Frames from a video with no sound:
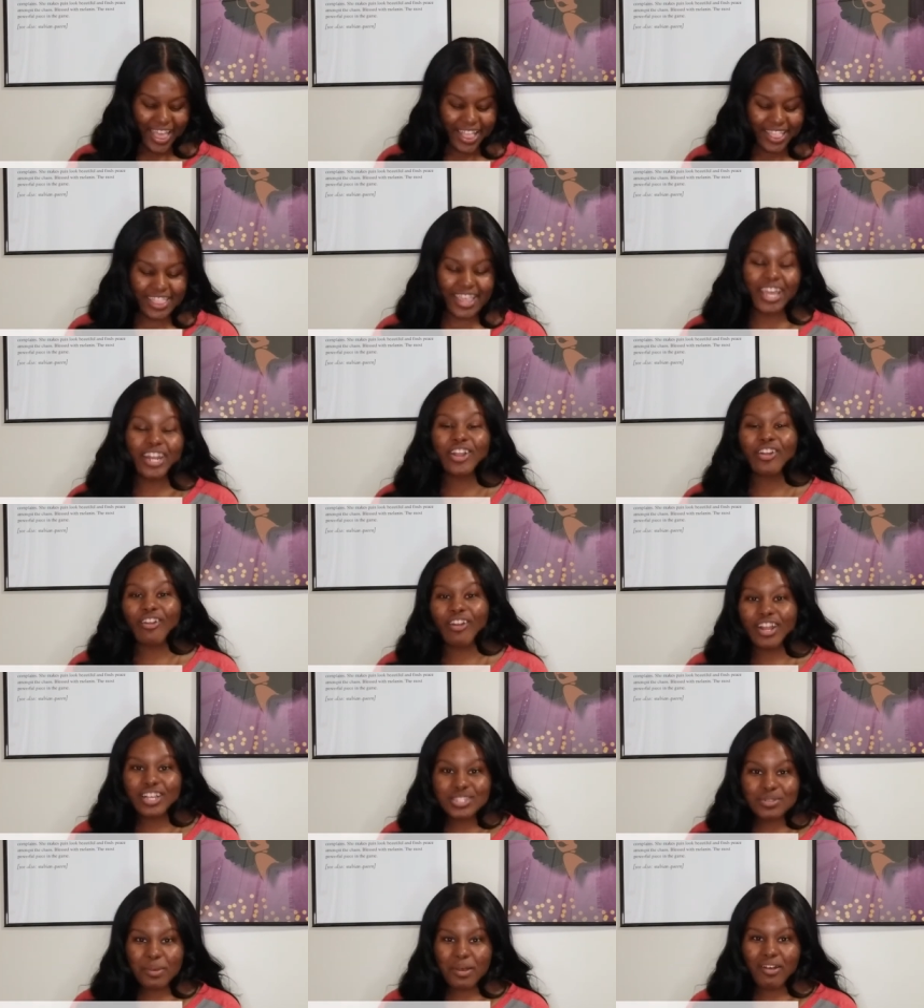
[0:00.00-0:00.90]
Then
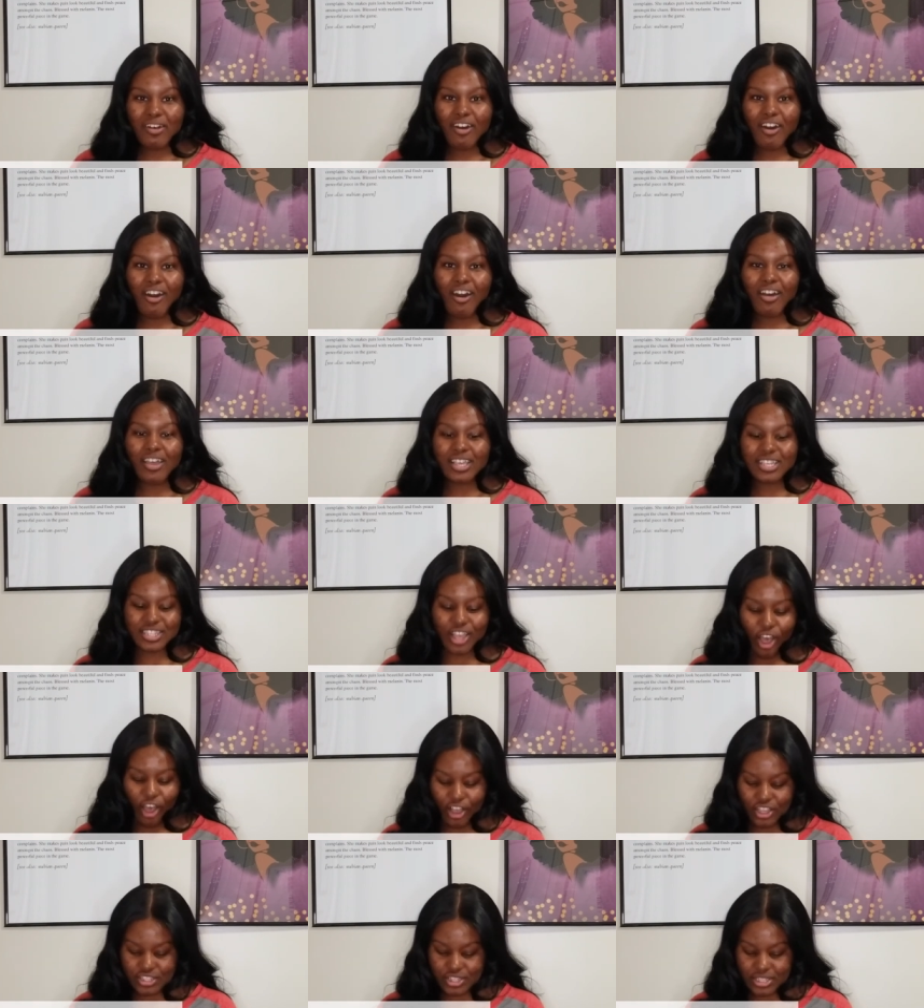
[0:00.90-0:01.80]
Creswell Hall is
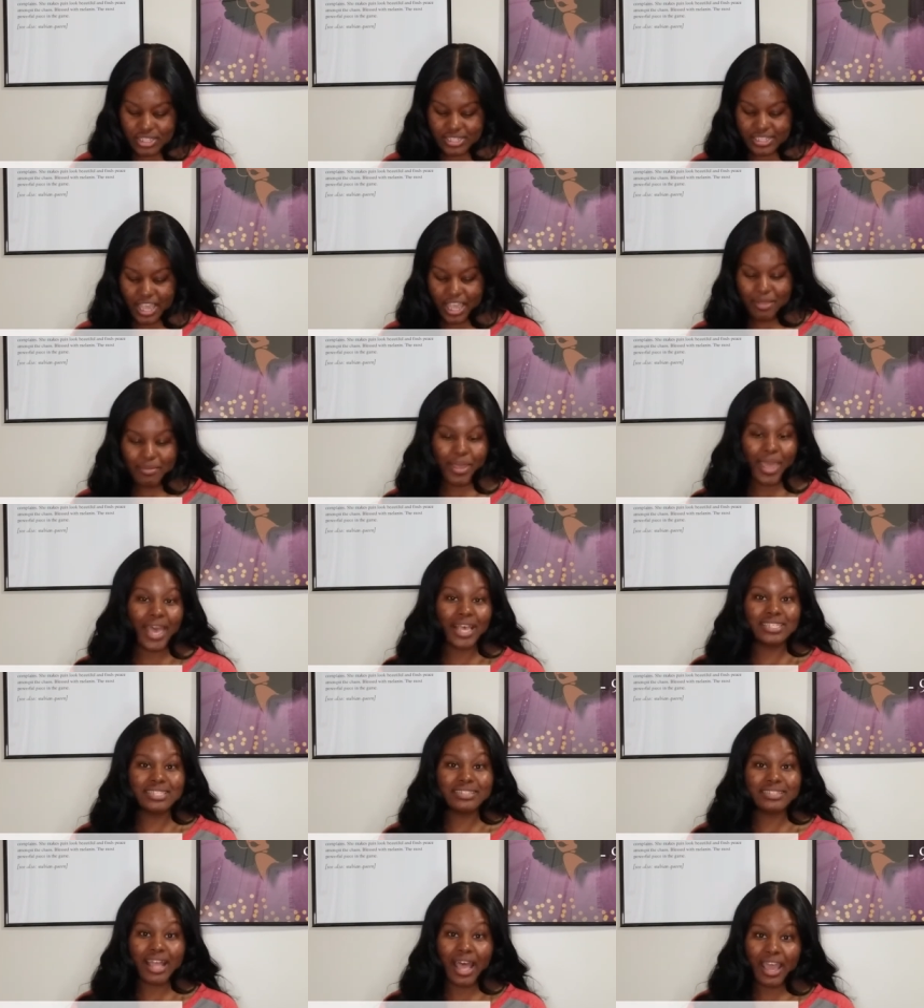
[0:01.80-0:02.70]
also the same, it
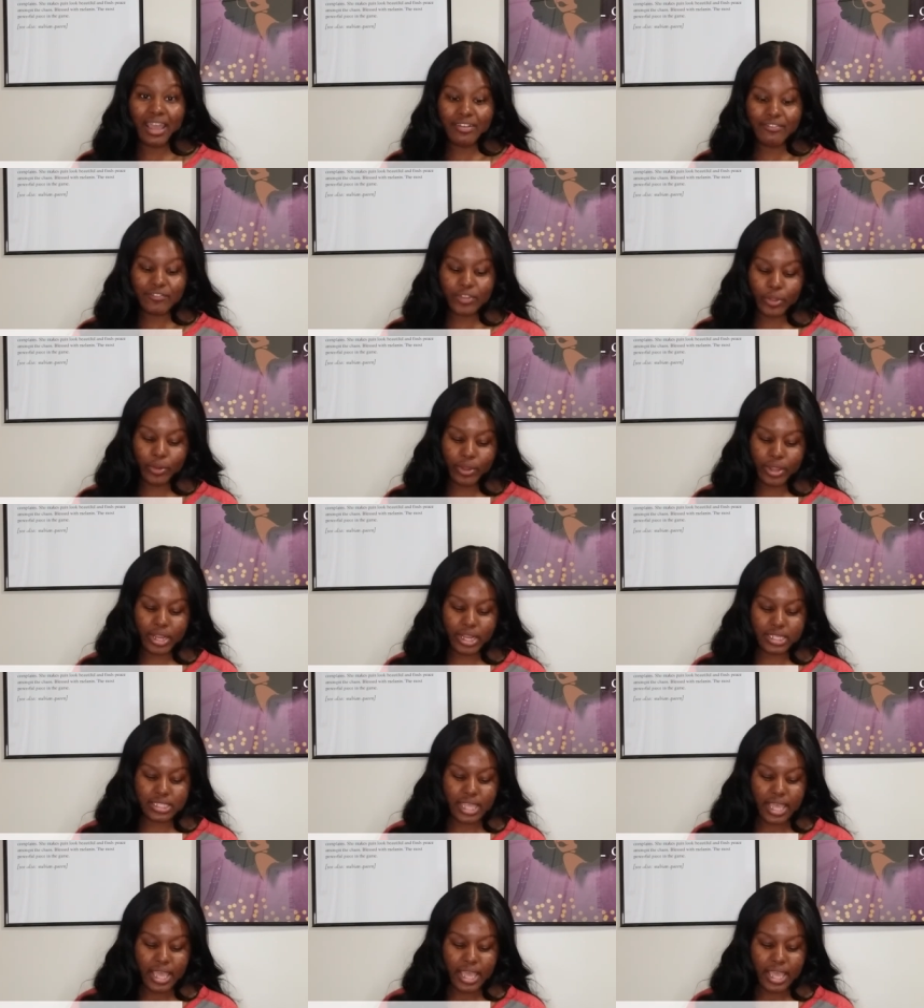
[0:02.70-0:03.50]
has nine floors